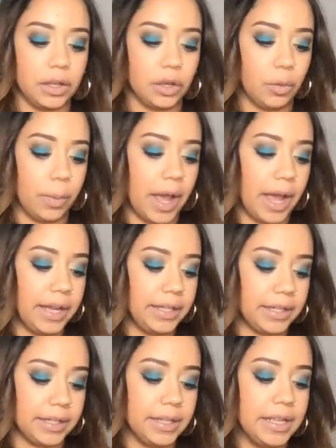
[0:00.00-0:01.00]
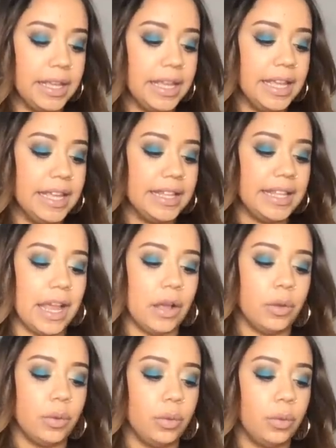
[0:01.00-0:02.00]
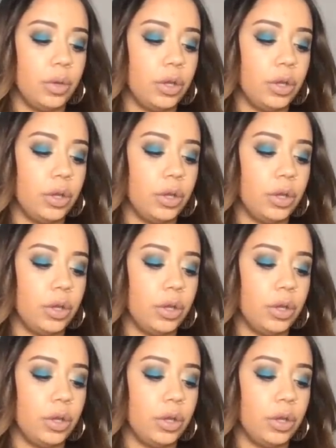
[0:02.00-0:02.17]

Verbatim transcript: you know, behind it. Now,